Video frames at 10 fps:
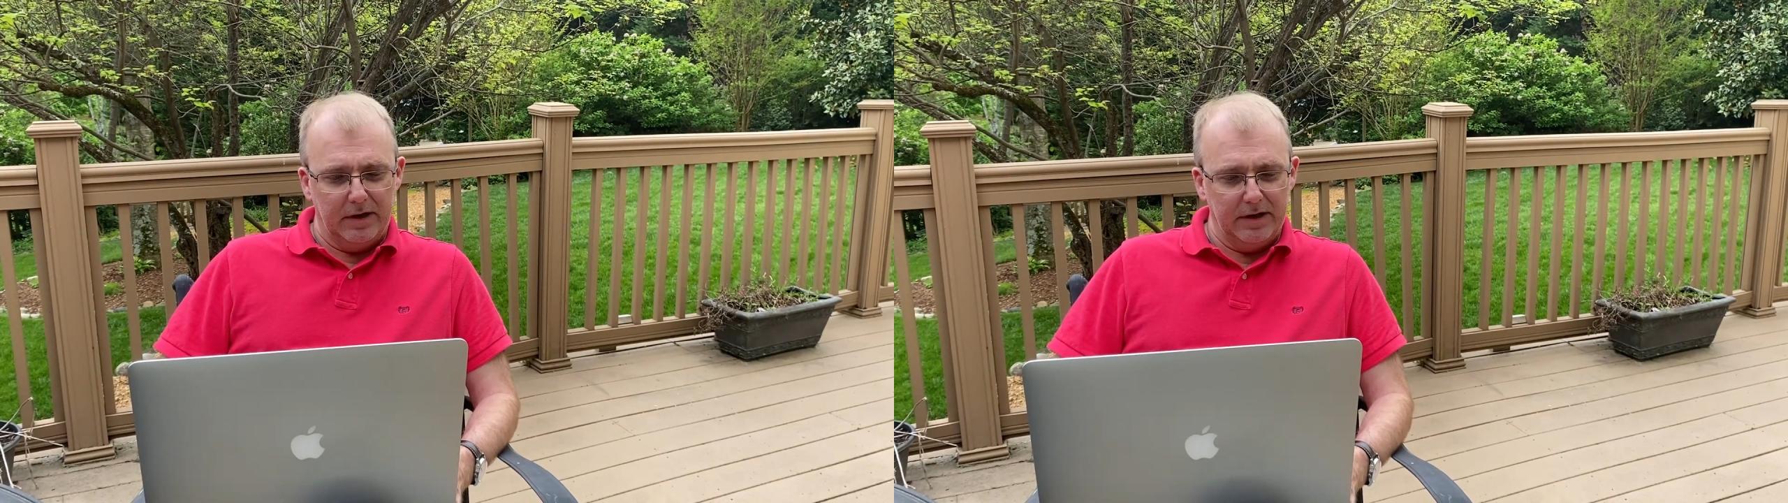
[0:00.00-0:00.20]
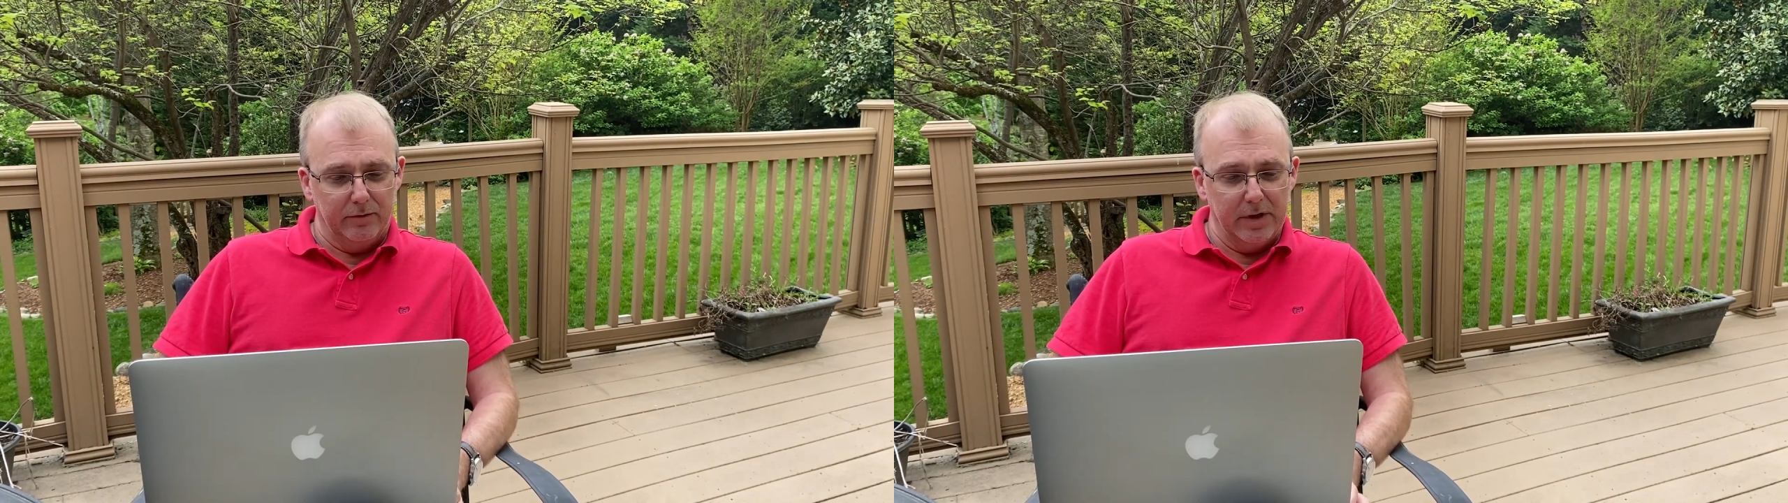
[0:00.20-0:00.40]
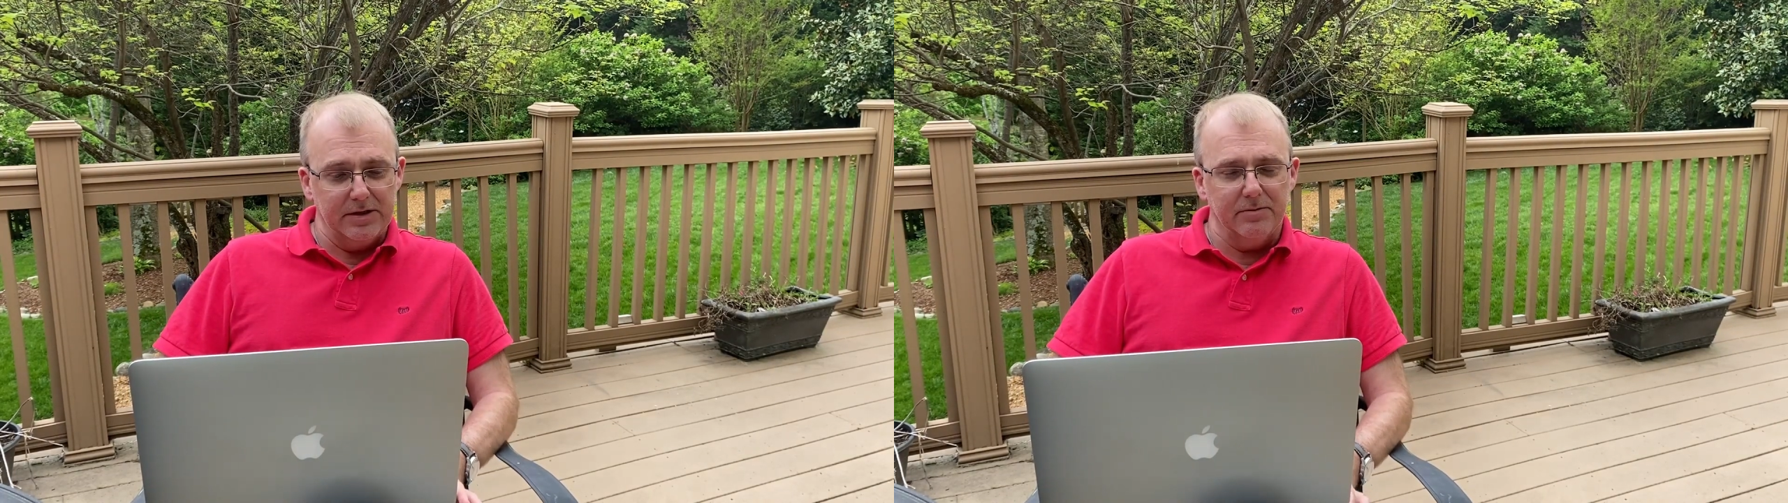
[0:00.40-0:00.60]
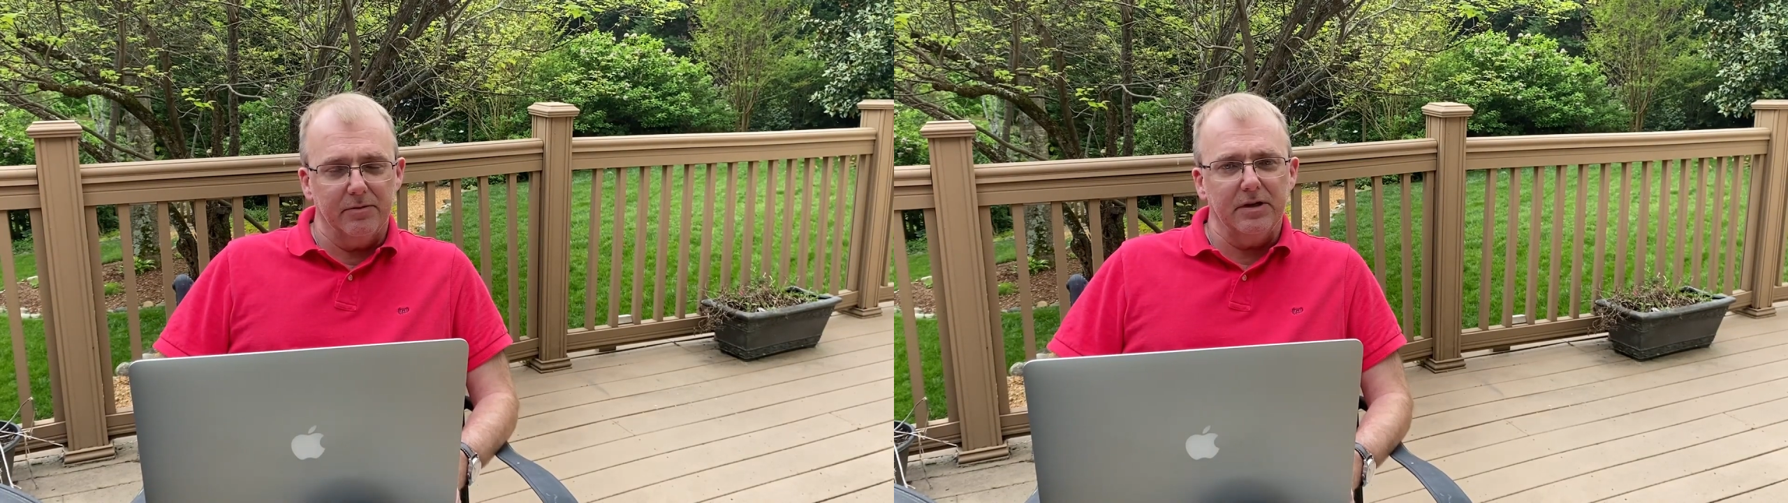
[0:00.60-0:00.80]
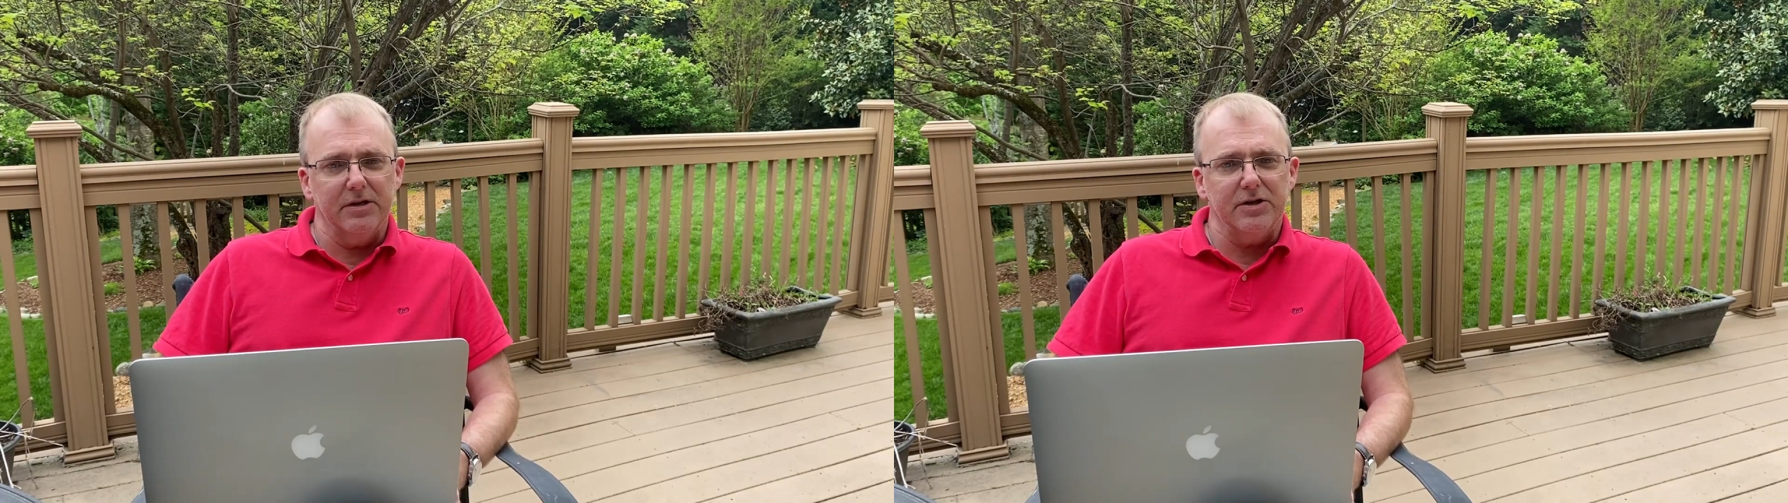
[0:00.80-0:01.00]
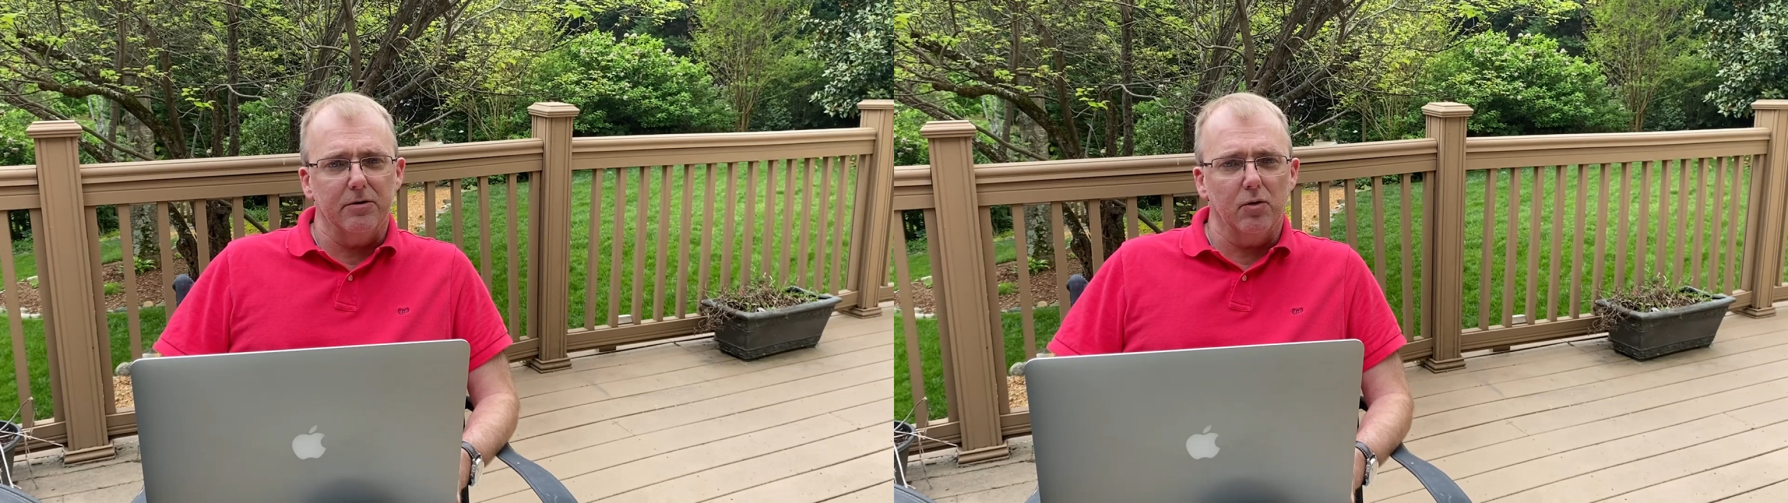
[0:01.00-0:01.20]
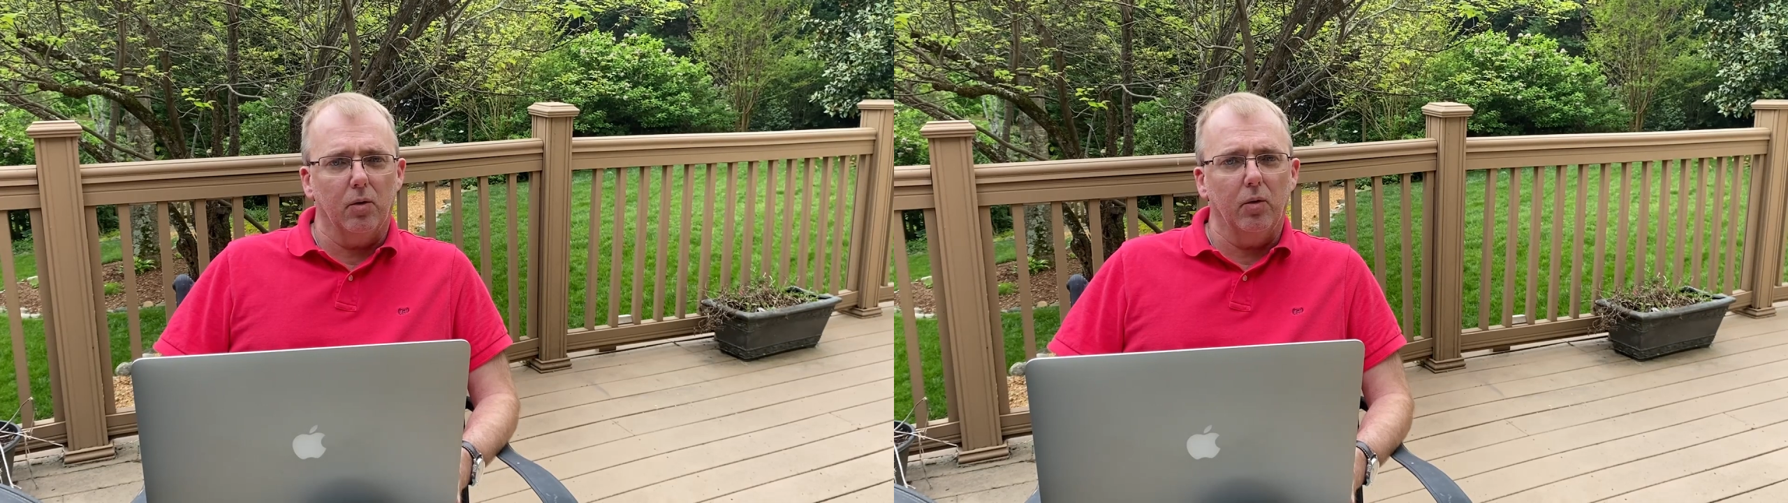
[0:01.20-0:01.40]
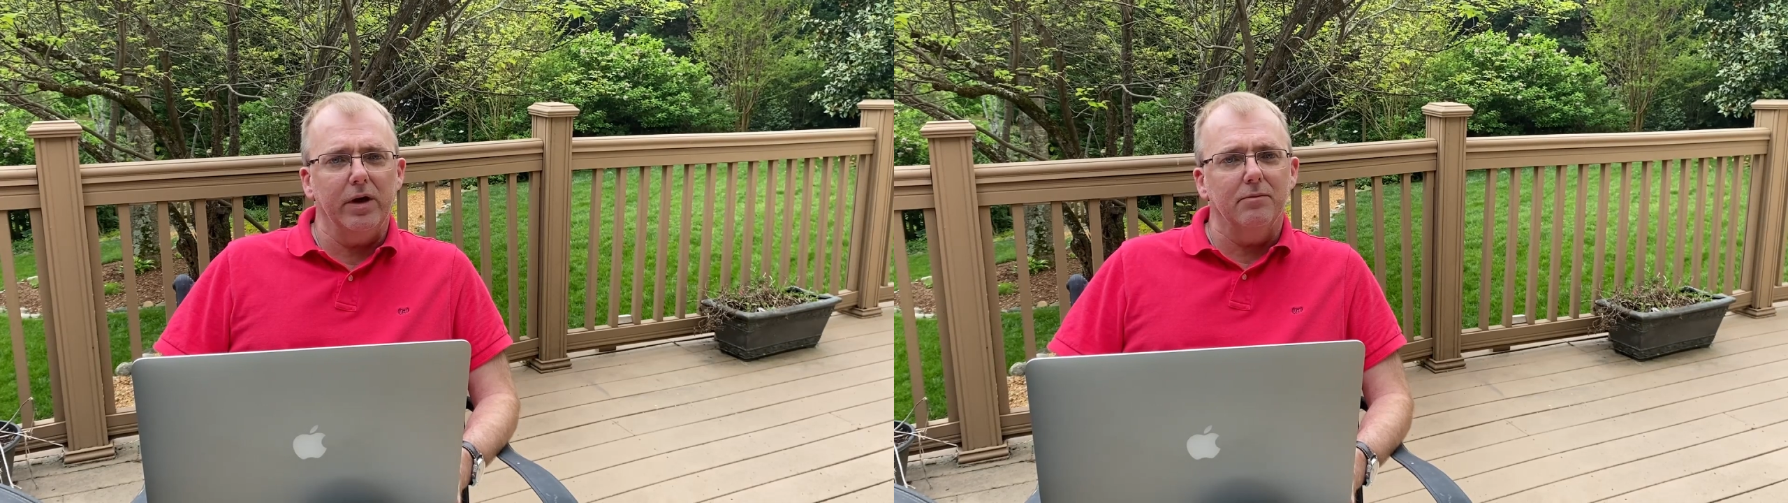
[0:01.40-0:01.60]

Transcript: have read some things here where we